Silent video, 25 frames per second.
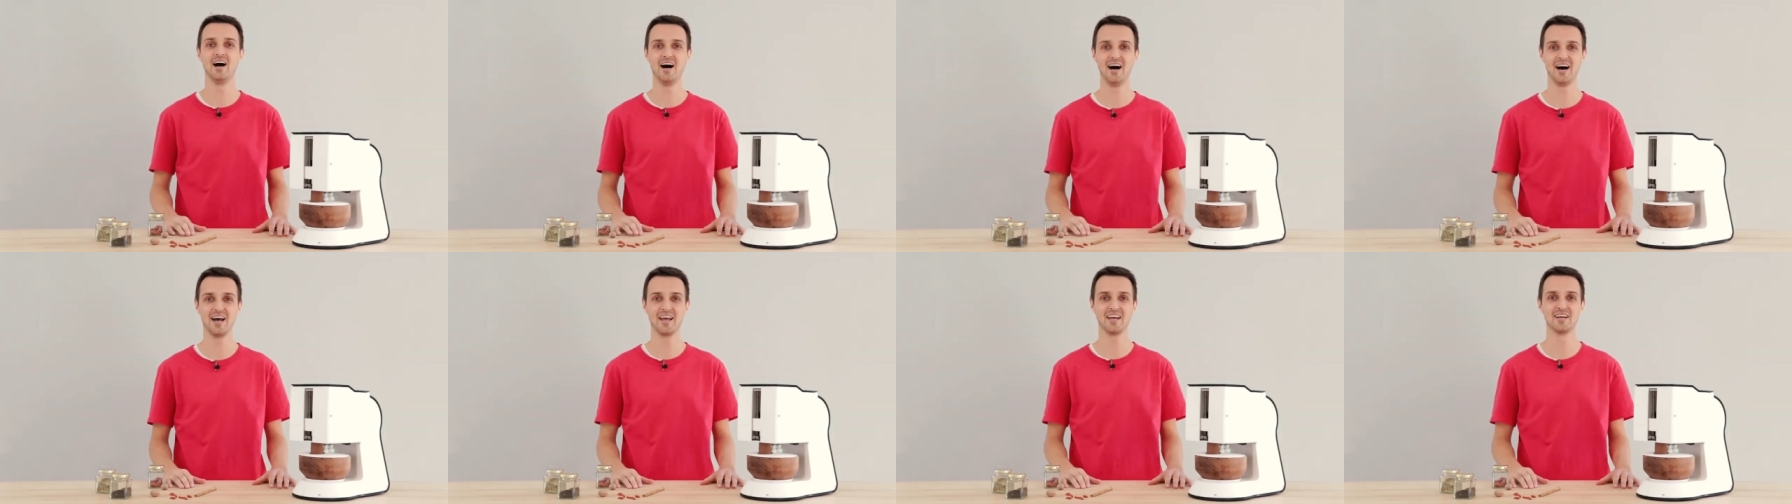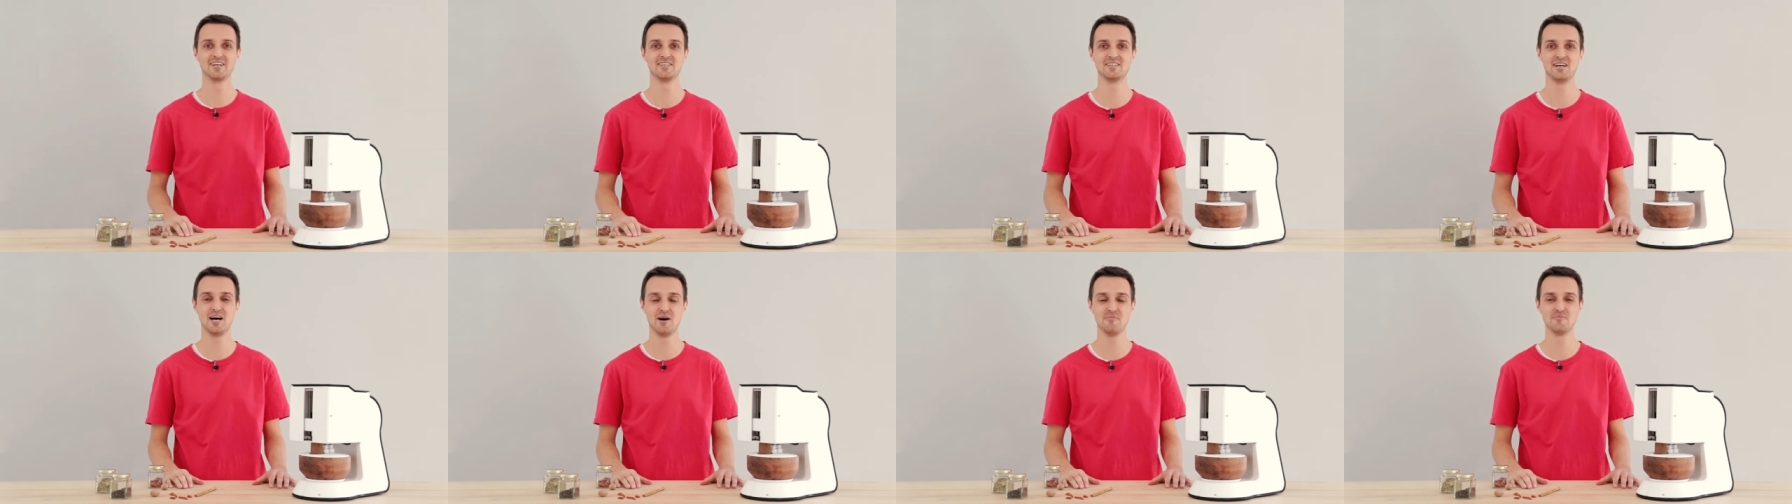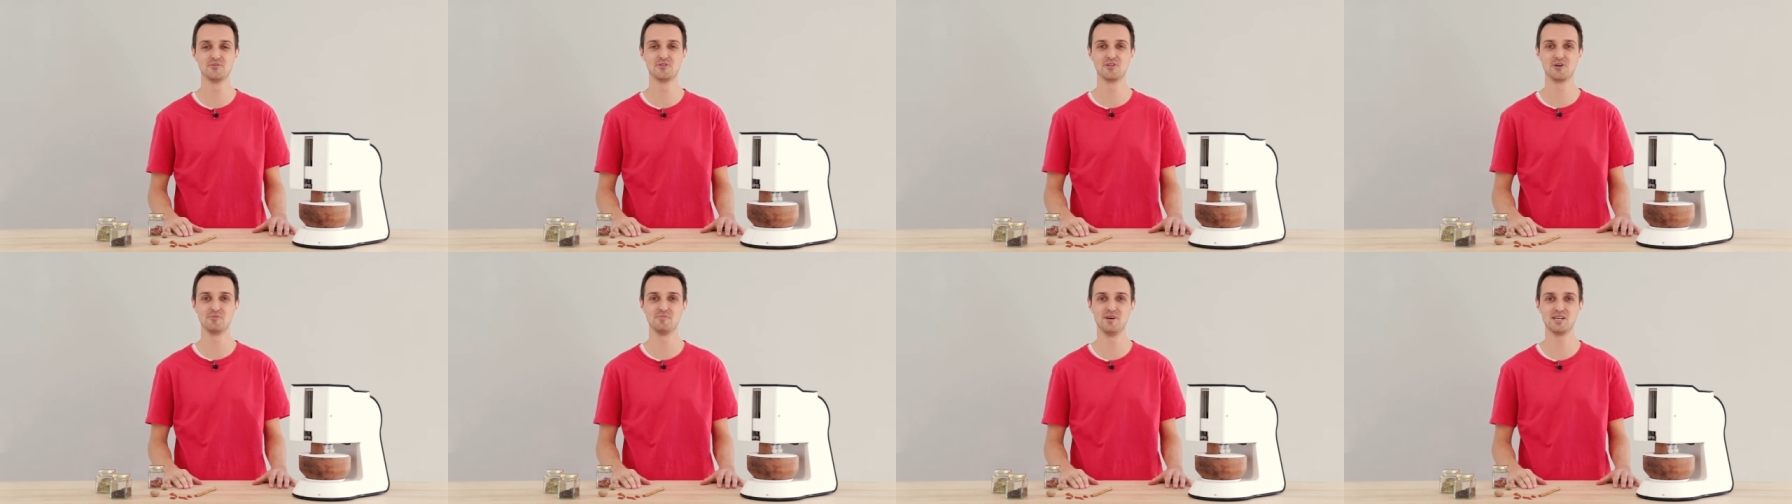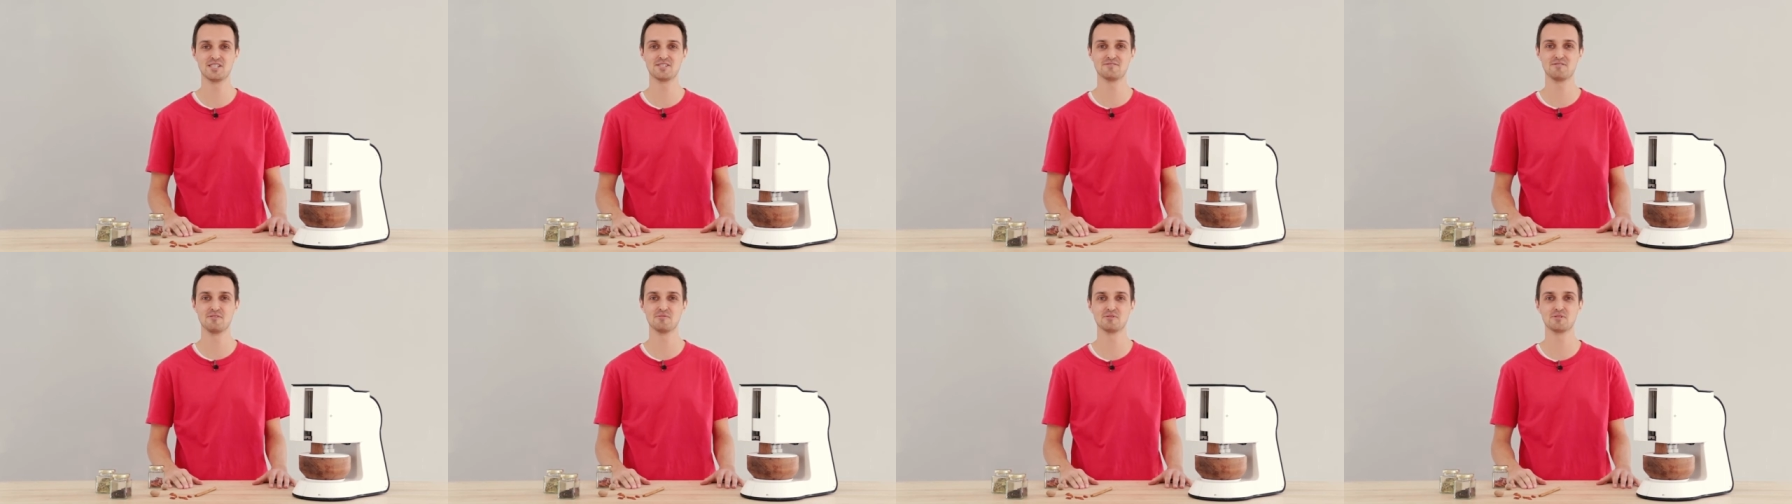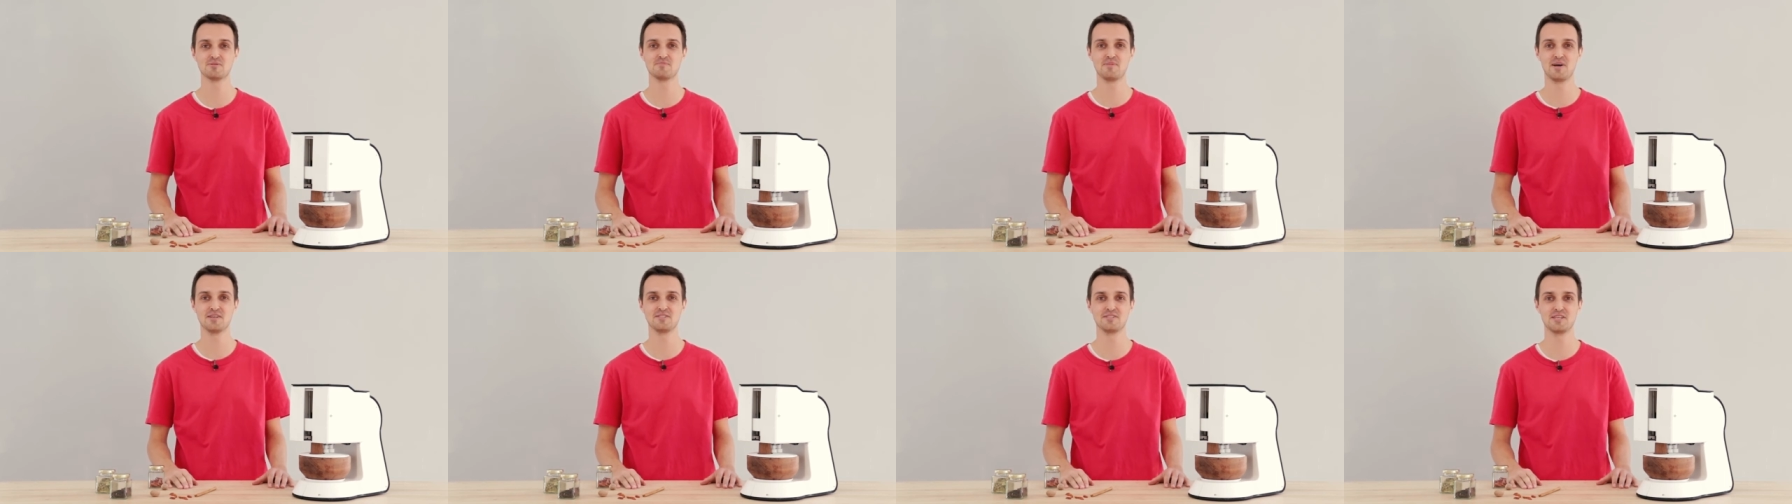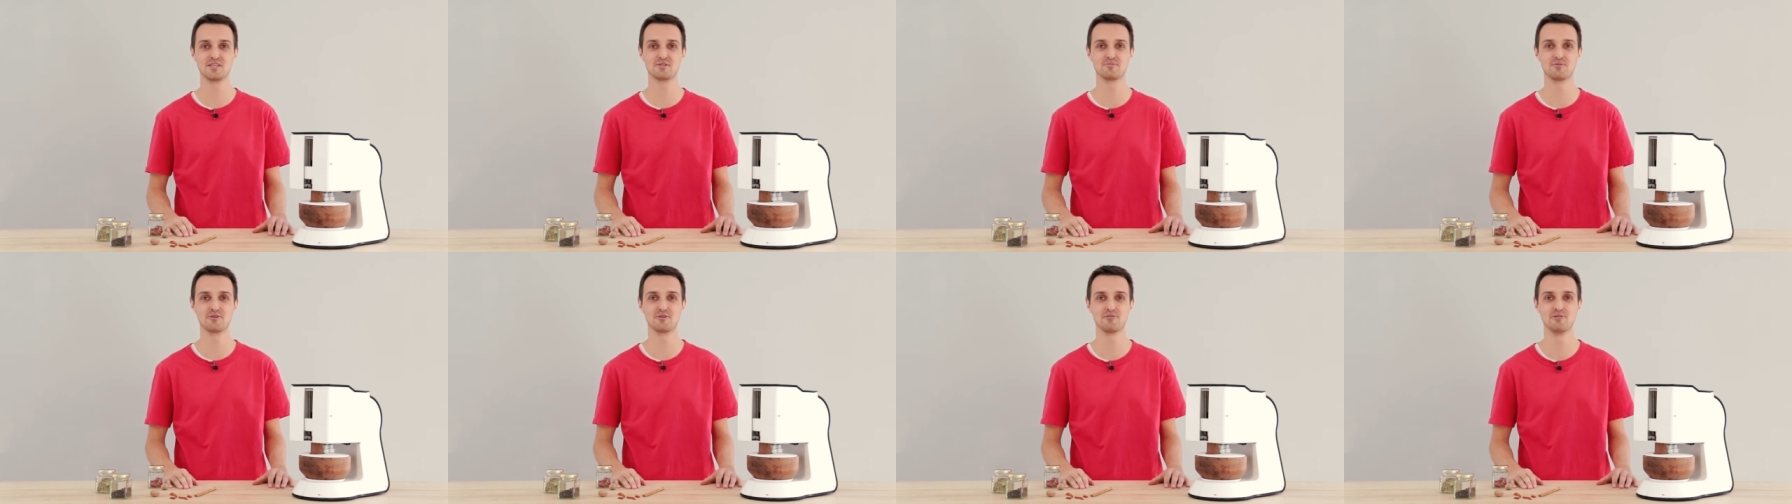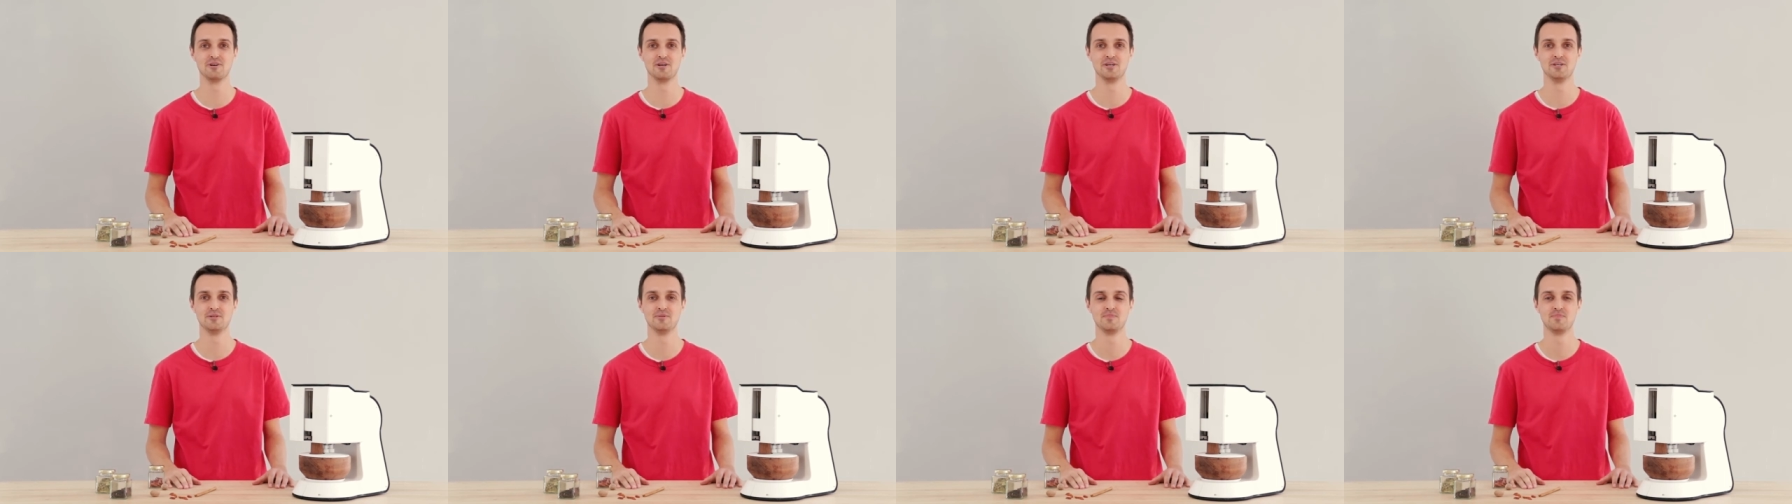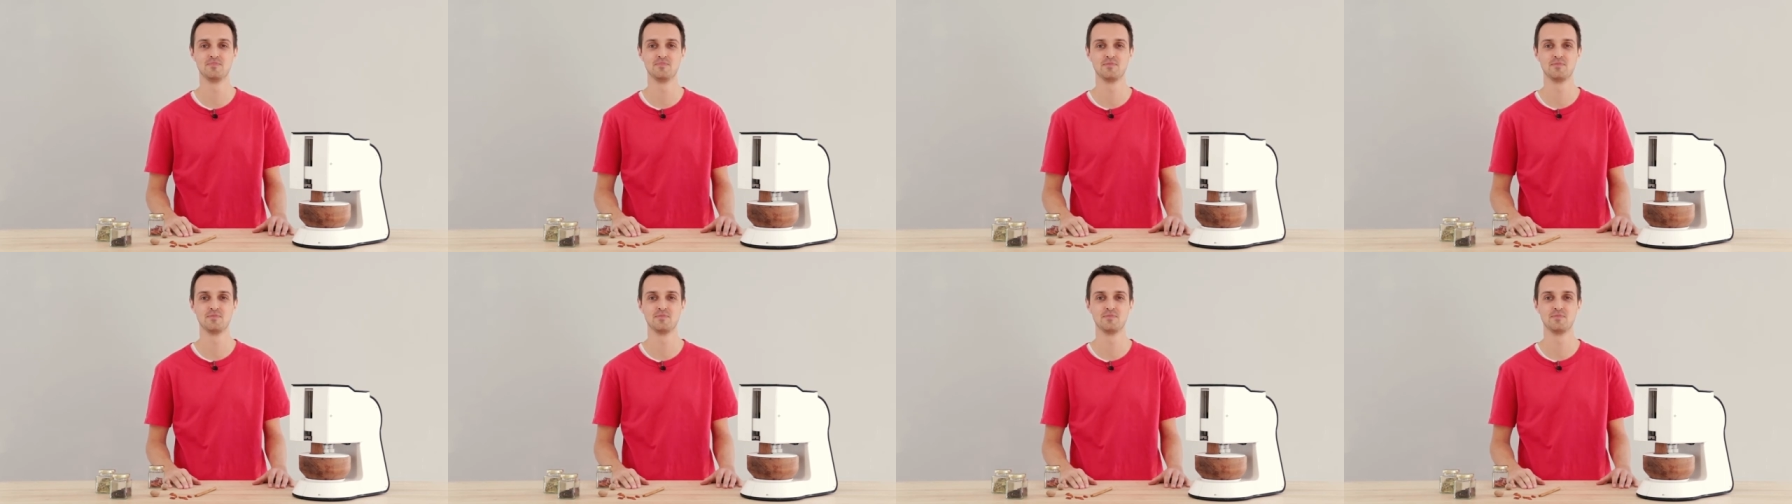Hi, I'm Thomas from SpiceXplorer.